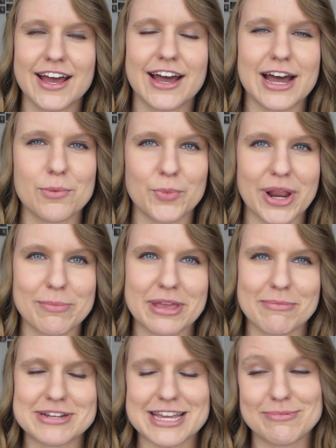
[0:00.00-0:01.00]
when I
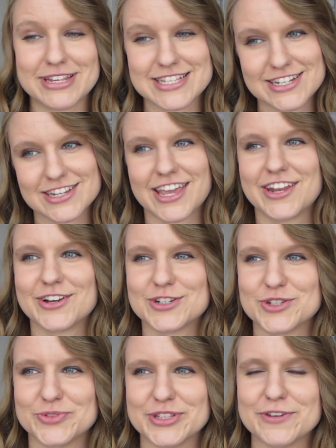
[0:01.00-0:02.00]
become a diabetes educator,
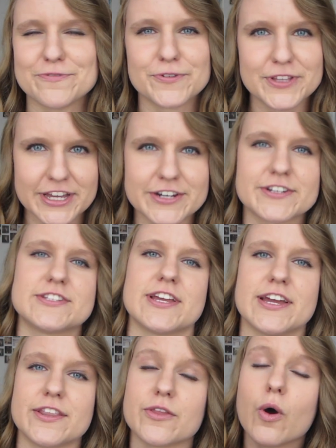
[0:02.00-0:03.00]
to really fully
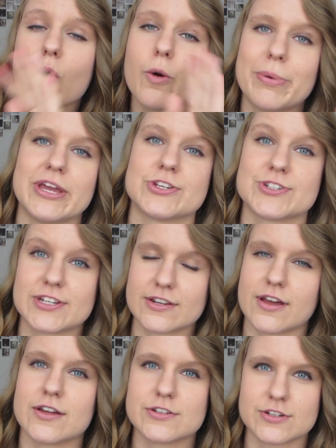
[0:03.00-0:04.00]
understand the whole patient
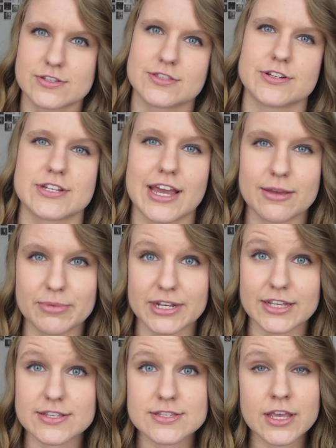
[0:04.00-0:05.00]
and not just their
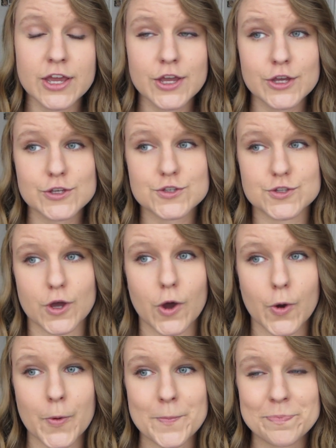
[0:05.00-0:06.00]
diabetes.
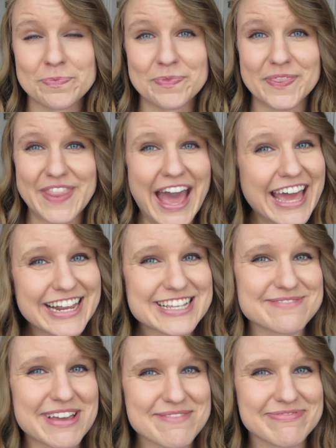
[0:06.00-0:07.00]
So that
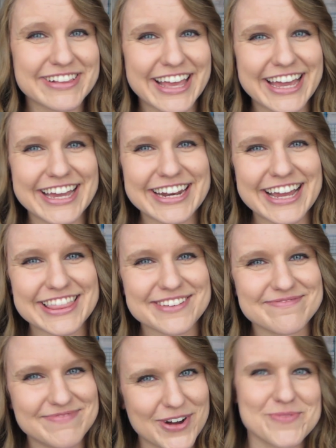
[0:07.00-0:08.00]
is my plan at
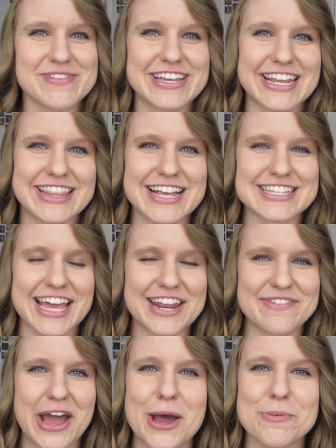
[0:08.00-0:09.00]
the moment, and that's kind
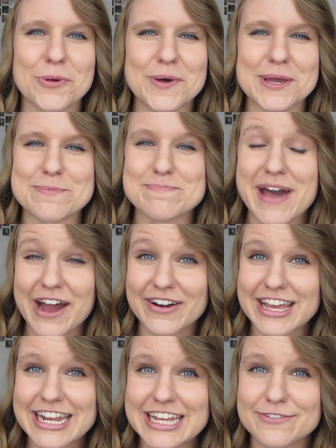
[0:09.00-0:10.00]
of how I'm going
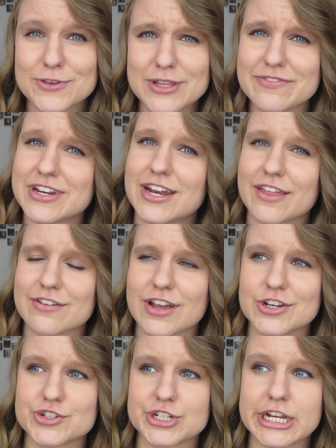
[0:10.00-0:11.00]
about it. If you live in another
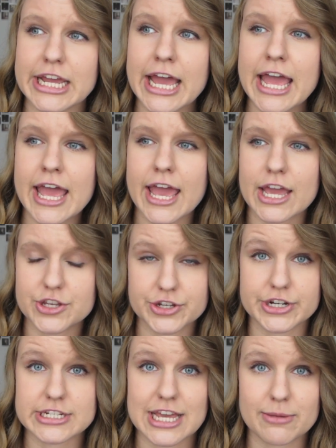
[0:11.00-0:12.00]
country and
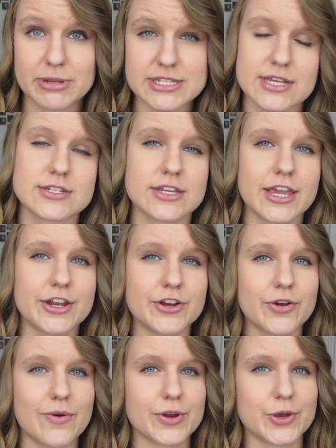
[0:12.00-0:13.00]
you're a diabetes
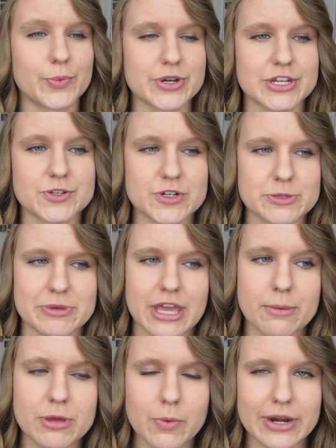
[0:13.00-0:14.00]
educator, or you're working towards
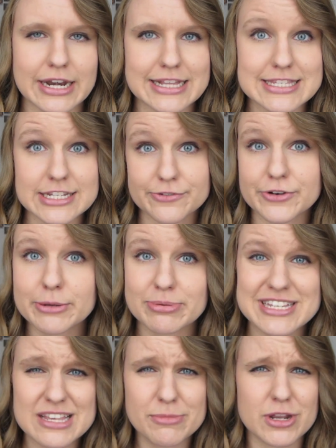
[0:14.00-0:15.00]
becoming one and it's different,
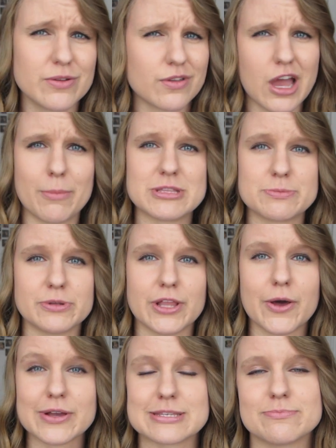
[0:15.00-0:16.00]
please let me know in the comments
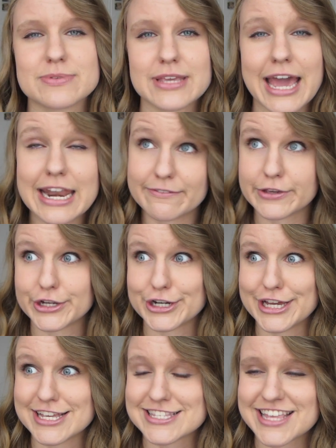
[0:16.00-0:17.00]
below, because I'm kind of
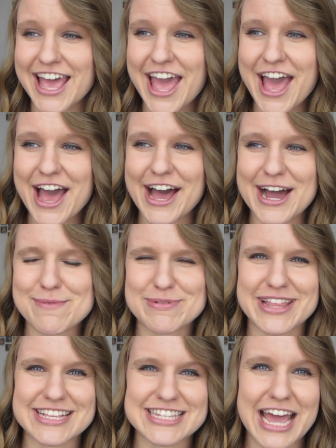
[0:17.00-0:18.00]
curious.
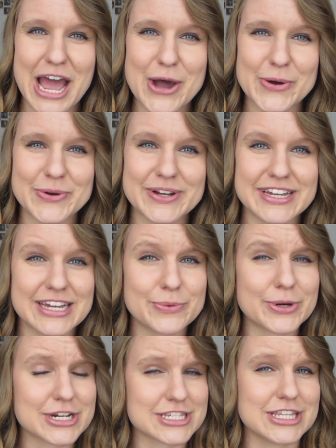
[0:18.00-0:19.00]
But that's how it
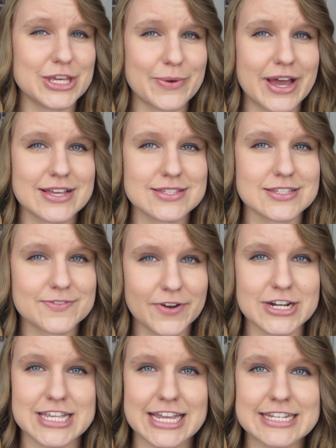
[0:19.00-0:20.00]
works in the US as
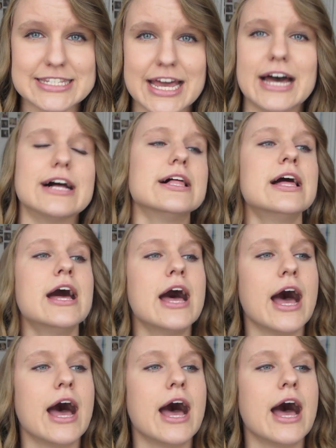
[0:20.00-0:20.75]
far as I can tell.